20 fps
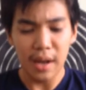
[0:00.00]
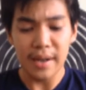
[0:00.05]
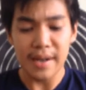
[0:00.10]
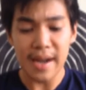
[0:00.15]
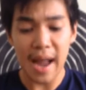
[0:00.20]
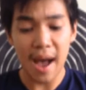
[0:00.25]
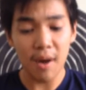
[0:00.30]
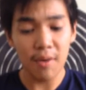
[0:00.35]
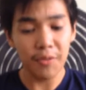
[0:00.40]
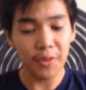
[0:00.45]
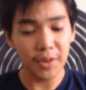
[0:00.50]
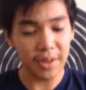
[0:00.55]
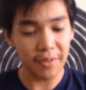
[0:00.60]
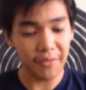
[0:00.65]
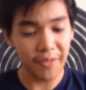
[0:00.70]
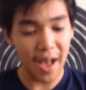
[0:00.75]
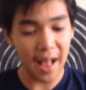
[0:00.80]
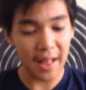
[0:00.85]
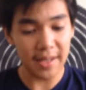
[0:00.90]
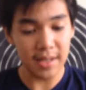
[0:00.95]
Now for the
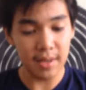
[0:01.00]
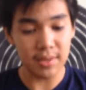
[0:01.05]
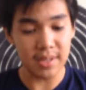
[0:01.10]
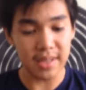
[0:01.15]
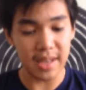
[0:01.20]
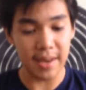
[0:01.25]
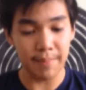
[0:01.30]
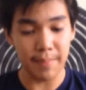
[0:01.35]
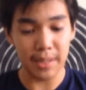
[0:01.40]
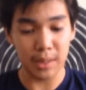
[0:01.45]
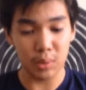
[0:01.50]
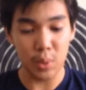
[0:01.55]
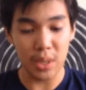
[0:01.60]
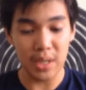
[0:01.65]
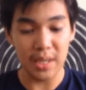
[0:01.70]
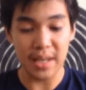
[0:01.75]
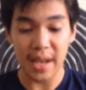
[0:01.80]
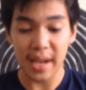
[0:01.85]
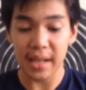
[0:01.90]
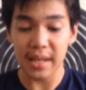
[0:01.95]
values in
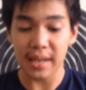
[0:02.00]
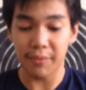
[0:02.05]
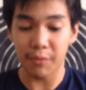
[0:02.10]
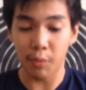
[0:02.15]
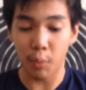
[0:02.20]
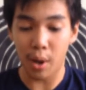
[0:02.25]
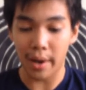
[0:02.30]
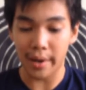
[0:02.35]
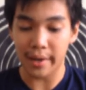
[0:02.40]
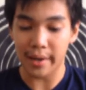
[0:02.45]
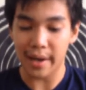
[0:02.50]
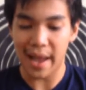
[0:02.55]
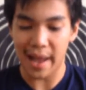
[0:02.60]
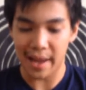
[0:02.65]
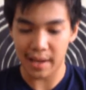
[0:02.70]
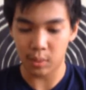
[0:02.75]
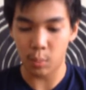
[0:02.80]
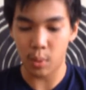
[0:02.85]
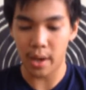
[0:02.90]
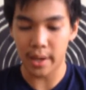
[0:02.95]
between -1
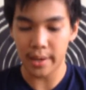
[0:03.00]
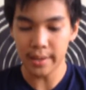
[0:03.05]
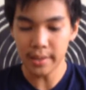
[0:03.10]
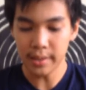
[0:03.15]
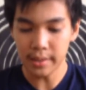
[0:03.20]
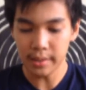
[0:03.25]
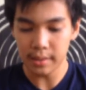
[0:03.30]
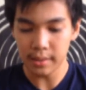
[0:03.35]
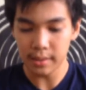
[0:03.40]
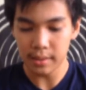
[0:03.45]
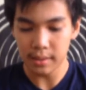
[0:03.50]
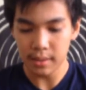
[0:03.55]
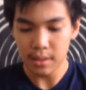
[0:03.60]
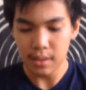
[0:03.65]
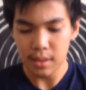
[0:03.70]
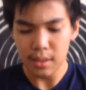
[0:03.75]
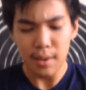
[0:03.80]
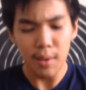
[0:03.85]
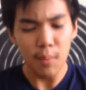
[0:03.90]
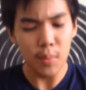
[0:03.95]
and 1,
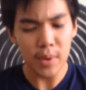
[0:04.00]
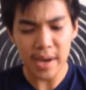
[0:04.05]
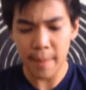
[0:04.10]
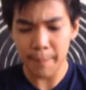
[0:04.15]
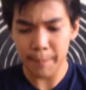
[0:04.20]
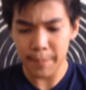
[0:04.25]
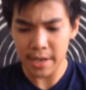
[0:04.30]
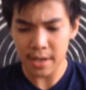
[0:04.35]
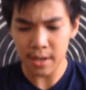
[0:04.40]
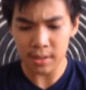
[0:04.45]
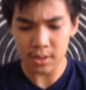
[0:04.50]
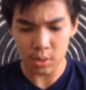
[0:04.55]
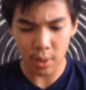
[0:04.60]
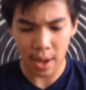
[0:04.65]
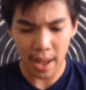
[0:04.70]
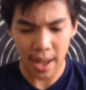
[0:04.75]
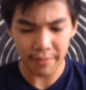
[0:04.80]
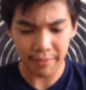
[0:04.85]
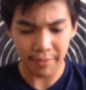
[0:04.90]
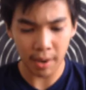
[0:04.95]
we appear to
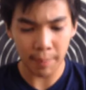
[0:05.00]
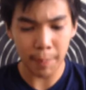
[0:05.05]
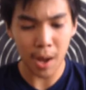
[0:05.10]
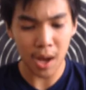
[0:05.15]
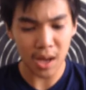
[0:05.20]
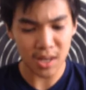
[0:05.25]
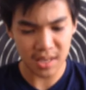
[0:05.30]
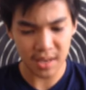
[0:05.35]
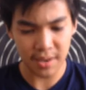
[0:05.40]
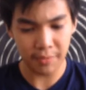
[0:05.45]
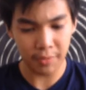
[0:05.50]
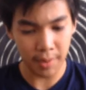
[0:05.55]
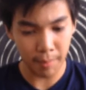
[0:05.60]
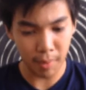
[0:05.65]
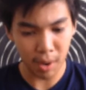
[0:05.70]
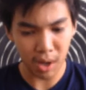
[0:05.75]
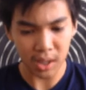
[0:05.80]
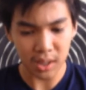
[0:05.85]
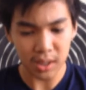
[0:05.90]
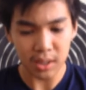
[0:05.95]
have a positive
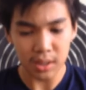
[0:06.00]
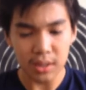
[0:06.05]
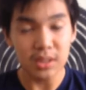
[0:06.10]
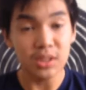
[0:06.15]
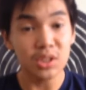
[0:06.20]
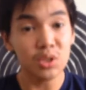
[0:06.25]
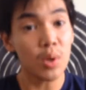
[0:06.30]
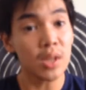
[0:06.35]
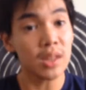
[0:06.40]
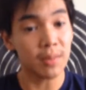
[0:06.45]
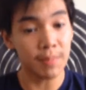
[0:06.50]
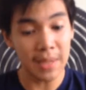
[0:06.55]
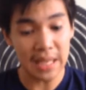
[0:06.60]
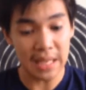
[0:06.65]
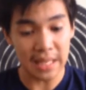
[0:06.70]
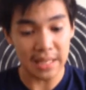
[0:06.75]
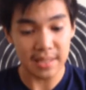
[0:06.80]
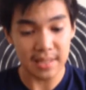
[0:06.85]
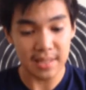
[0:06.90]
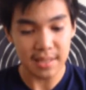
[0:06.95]
remark, so it
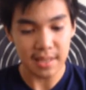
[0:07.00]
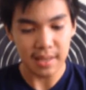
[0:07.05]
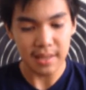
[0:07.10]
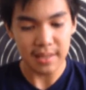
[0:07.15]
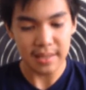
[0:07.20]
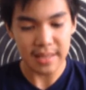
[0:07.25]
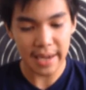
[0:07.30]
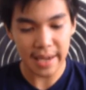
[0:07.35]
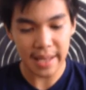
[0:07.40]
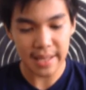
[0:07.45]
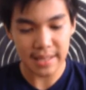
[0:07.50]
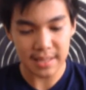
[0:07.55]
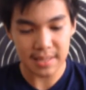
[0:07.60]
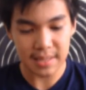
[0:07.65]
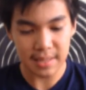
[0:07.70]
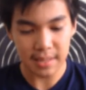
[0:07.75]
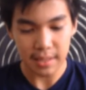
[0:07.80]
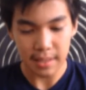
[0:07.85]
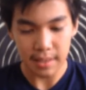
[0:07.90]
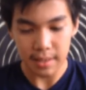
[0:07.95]
means that
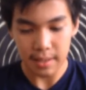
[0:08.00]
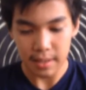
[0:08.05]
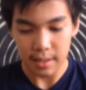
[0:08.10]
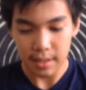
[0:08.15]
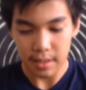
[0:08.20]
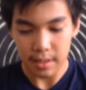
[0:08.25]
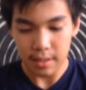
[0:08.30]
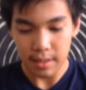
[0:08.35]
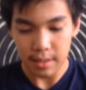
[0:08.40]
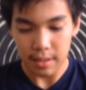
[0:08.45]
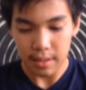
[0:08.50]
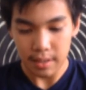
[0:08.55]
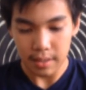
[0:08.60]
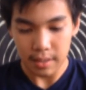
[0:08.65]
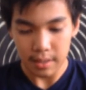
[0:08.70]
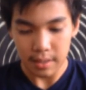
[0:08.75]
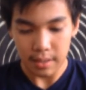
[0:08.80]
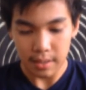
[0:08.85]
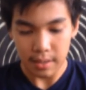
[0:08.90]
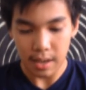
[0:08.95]
it's
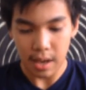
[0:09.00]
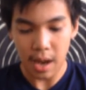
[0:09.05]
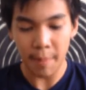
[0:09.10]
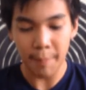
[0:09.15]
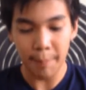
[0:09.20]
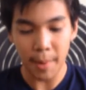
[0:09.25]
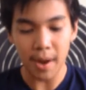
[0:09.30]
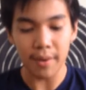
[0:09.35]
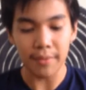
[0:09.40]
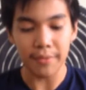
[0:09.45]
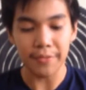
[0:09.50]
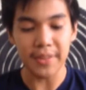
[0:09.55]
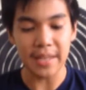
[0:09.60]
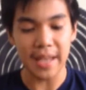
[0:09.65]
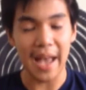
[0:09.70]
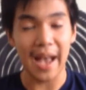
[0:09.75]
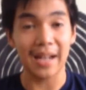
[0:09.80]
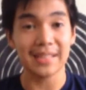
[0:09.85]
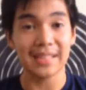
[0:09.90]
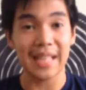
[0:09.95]
above
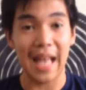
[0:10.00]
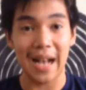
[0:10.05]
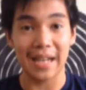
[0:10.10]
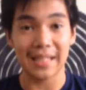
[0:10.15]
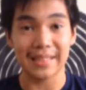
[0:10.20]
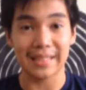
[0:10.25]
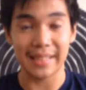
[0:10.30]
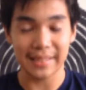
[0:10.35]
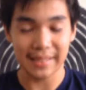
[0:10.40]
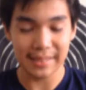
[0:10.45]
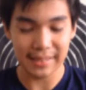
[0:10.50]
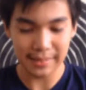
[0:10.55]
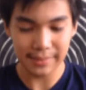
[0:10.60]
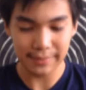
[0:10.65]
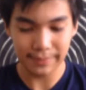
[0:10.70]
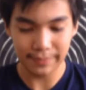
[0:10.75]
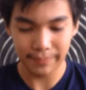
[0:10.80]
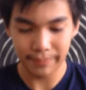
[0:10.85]
the x-axis.